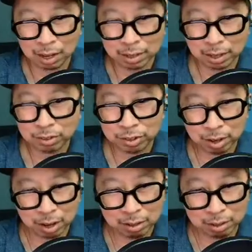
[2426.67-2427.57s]
Yes,
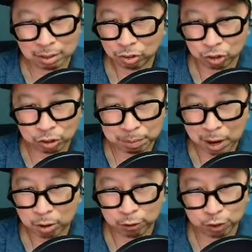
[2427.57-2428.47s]
Don, it's just
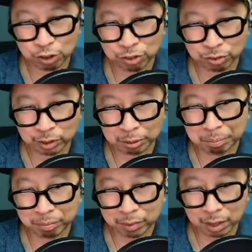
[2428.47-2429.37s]
power efficiency,
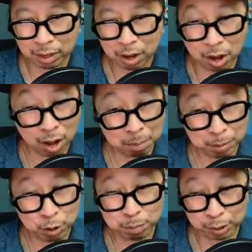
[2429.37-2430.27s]
not
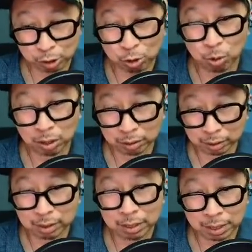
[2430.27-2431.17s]
better picture
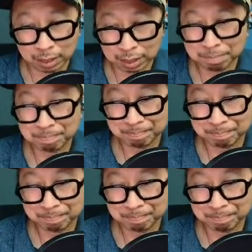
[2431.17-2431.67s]
quality. Yep.